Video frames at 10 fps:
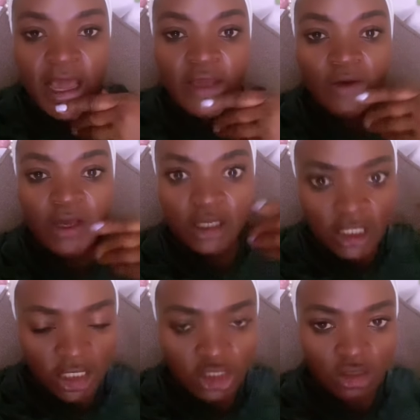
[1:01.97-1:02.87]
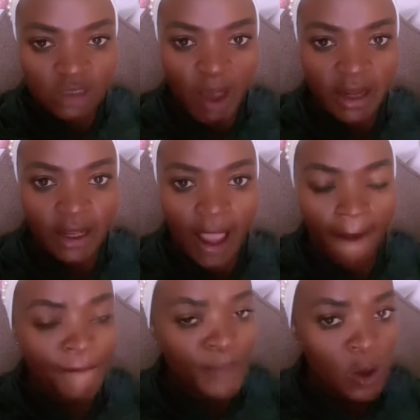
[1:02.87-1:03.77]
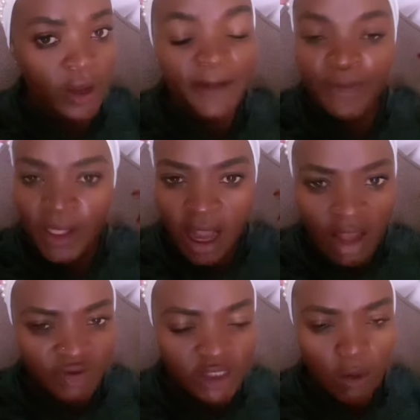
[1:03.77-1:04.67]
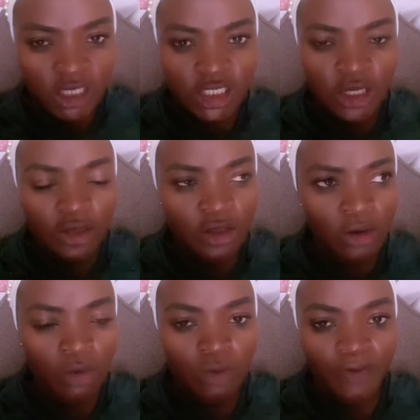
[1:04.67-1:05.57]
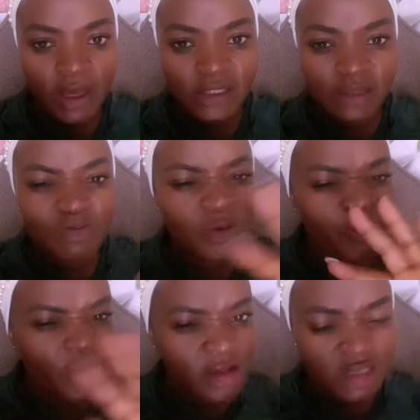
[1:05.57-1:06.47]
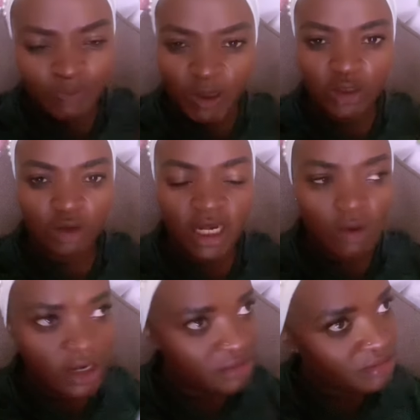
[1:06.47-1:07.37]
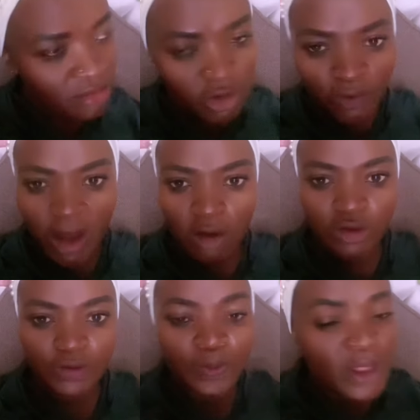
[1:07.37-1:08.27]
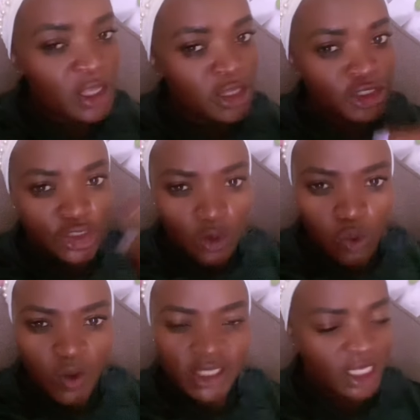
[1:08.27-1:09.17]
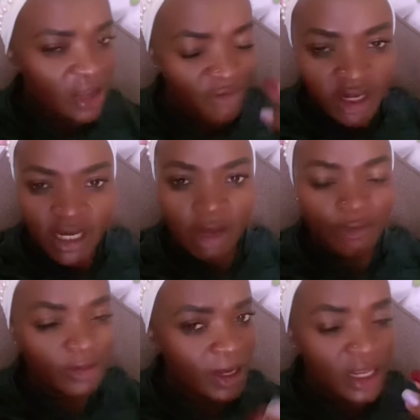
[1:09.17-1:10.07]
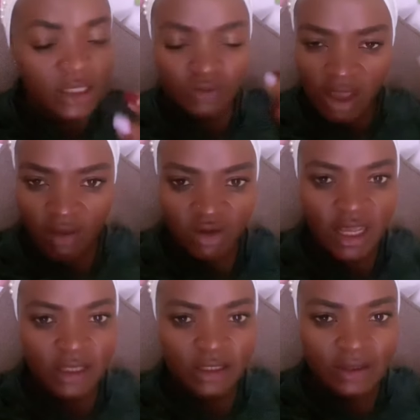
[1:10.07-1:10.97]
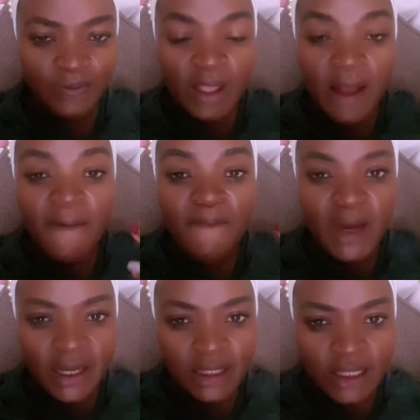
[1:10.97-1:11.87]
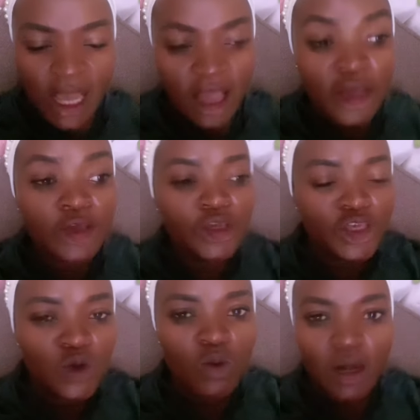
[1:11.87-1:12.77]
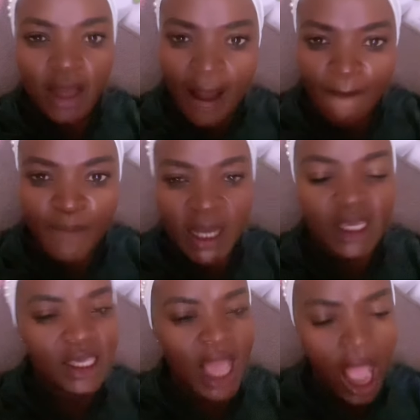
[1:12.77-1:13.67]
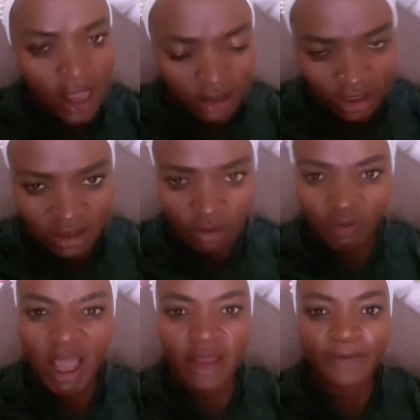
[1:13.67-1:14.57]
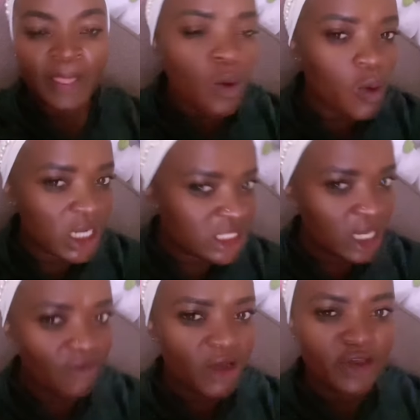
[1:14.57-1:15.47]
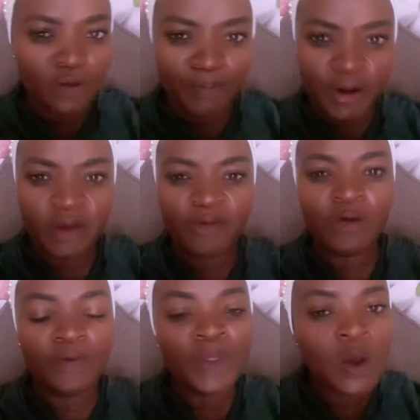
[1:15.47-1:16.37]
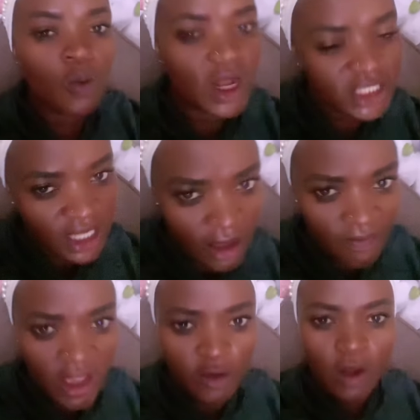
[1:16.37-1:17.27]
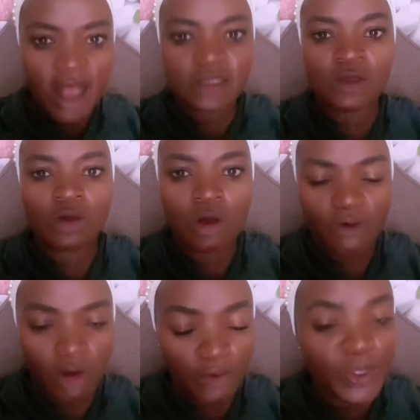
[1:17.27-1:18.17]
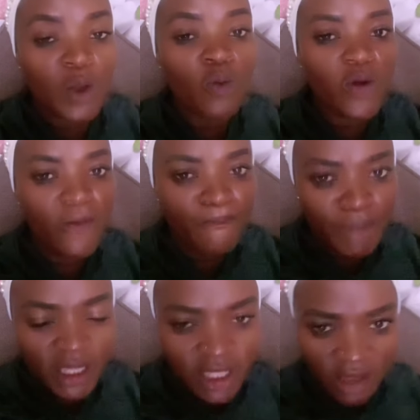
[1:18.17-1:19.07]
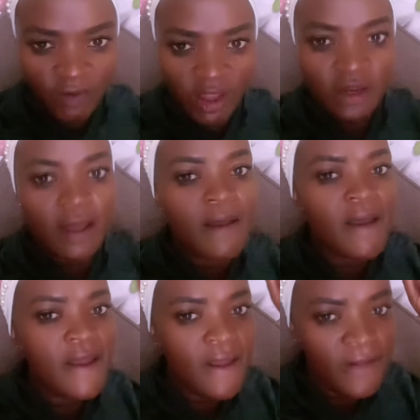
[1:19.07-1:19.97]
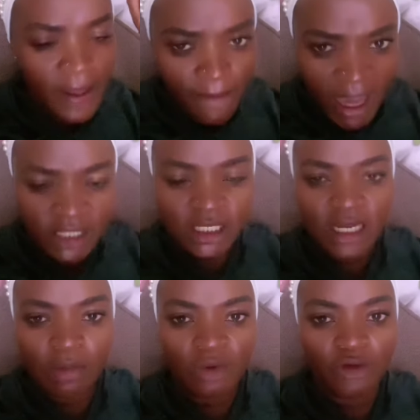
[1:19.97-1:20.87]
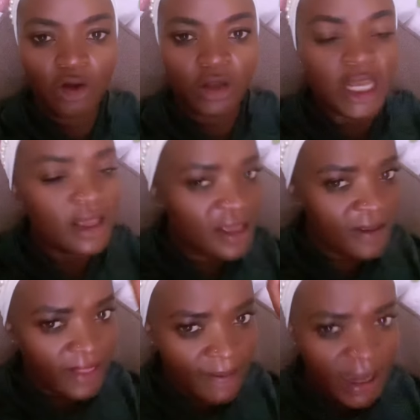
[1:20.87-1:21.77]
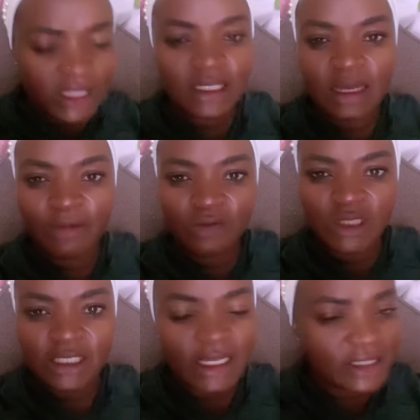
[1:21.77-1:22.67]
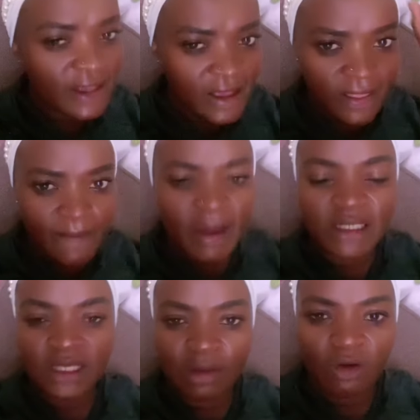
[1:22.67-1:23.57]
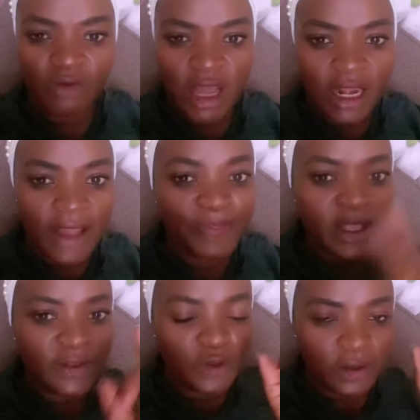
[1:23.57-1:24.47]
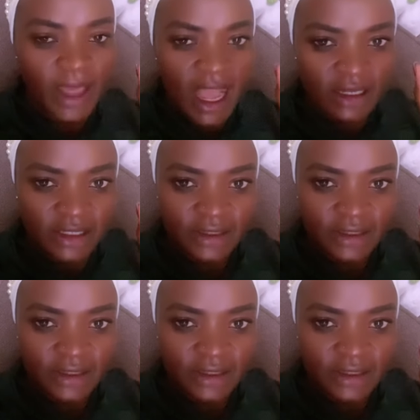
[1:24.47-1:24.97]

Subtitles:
your intentions, my dear, okay? After washing your face, before you speak to anyone, move out. Do it every day for the next 5 days. My dear, you will come back here and testify. Whatever you pray for, whatever you ask for, will be given in the mighty name of God, in the mighty name of Jesus, in the mighty name of Allah. Do that.